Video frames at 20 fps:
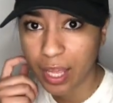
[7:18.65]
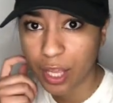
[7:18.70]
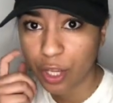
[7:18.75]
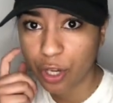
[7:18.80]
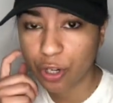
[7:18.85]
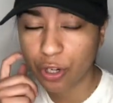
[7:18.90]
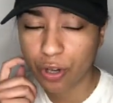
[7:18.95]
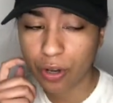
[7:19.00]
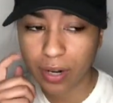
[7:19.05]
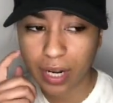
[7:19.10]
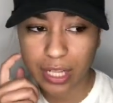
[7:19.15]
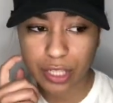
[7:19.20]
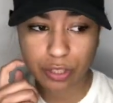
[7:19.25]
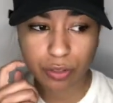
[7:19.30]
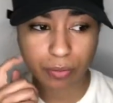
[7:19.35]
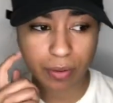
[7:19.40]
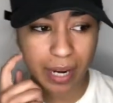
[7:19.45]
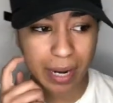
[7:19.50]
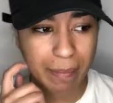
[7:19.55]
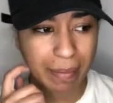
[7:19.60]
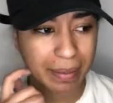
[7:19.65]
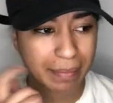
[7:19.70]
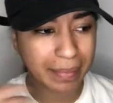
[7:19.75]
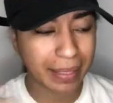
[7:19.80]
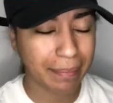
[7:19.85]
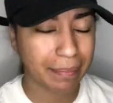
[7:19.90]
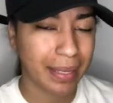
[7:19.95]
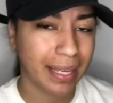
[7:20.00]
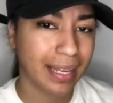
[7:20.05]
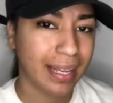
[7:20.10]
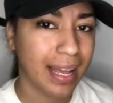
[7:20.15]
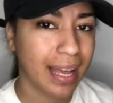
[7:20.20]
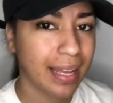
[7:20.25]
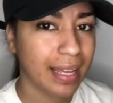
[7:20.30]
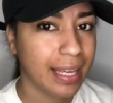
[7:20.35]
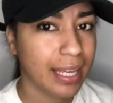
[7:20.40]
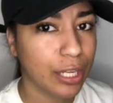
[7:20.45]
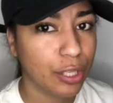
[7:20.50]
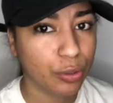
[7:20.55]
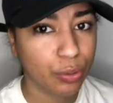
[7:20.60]
You know, and I told everybody, I'm like, man, I
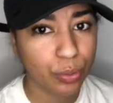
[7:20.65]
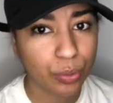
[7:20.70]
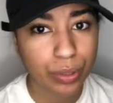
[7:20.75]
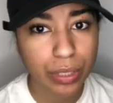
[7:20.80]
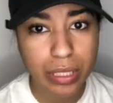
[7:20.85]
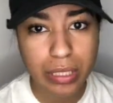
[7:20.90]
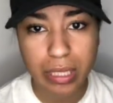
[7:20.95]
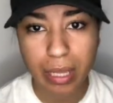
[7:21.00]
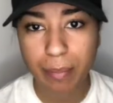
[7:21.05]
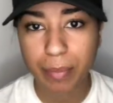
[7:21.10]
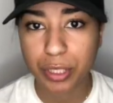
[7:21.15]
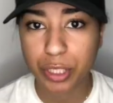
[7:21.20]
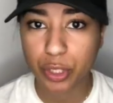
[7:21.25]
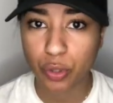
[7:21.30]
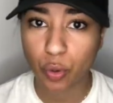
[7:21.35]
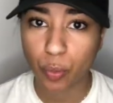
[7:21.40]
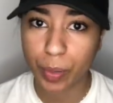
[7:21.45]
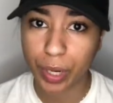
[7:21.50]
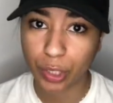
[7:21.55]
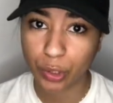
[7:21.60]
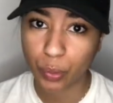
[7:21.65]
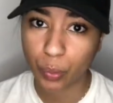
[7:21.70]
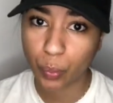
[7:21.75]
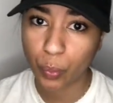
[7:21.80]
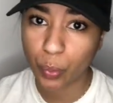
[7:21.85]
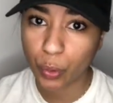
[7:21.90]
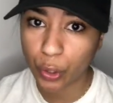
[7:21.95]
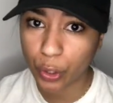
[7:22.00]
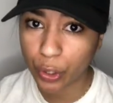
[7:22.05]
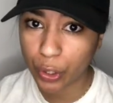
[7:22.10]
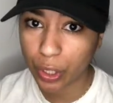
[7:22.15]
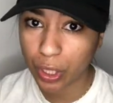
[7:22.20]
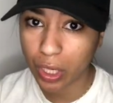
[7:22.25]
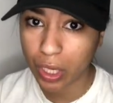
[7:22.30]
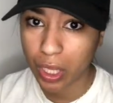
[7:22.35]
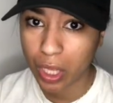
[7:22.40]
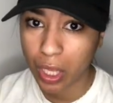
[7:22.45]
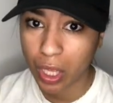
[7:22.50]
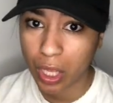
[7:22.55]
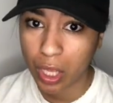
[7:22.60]
can't do this. I'm going to just go back to work.
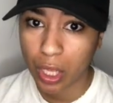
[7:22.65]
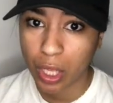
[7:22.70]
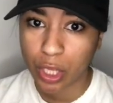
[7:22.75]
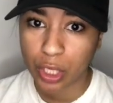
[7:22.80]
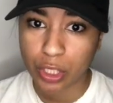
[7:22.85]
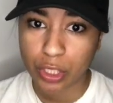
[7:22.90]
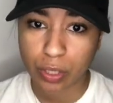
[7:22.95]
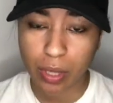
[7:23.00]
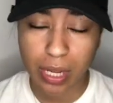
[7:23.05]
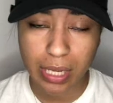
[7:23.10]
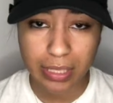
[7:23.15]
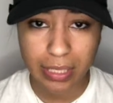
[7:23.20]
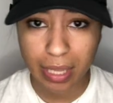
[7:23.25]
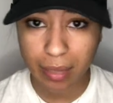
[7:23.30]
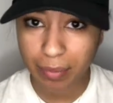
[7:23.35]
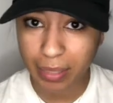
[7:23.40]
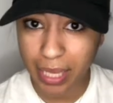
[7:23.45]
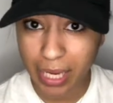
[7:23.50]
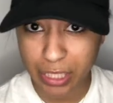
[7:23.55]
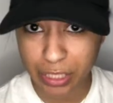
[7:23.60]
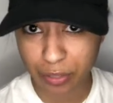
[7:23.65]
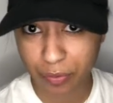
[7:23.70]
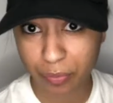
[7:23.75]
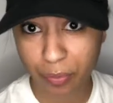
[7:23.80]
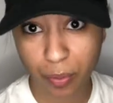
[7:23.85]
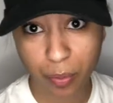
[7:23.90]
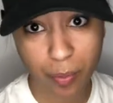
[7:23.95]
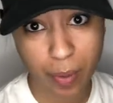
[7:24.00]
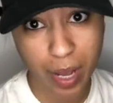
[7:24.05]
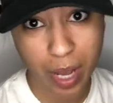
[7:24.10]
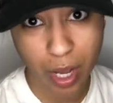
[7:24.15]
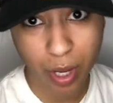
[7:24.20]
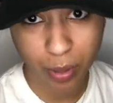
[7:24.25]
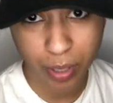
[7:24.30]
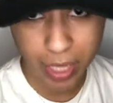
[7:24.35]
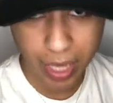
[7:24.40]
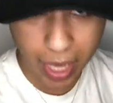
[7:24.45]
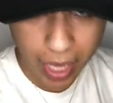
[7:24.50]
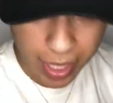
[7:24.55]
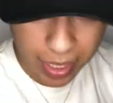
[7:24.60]
So I stopped lashing for a while.
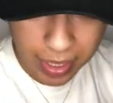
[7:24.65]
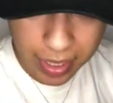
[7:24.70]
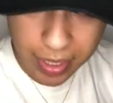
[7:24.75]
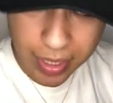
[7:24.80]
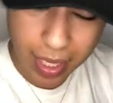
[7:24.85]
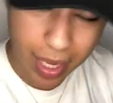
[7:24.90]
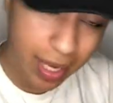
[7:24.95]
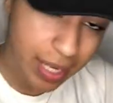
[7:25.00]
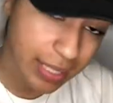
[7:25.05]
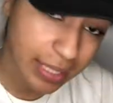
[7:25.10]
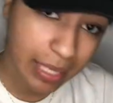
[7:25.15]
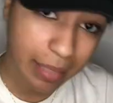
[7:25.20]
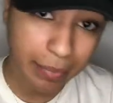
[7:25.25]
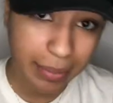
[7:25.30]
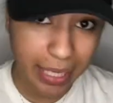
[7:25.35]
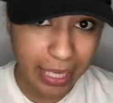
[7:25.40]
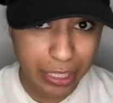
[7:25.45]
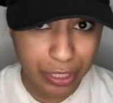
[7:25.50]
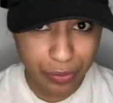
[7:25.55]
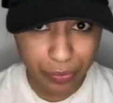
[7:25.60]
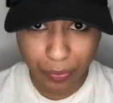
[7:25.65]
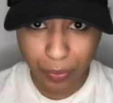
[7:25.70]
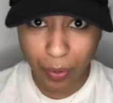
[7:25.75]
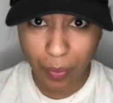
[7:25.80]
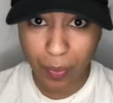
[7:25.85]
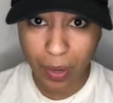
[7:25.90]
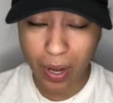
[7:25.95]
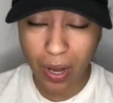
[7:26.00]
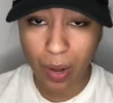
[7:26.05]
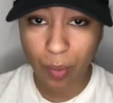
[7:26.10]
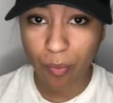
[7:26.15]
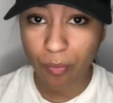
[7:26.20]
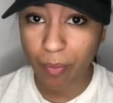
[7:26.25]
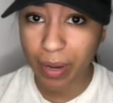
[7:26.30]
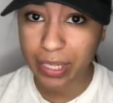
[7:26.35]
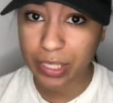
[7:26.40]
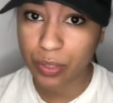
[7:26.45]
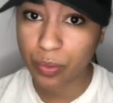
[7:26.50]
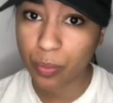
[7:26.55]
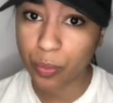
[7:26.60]
Yes, I stopped lashing for a while. I went
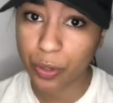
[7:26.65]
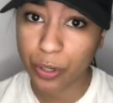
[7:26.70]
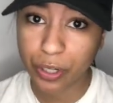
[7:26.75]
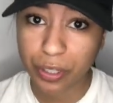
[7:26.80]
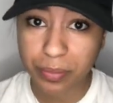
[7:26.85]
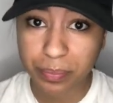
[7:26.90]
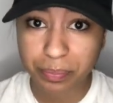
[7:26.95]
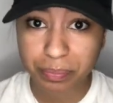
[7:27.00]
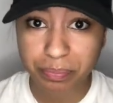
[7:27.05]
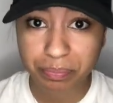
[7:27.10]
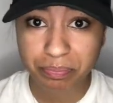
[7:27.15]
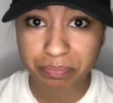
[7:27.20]
right to work.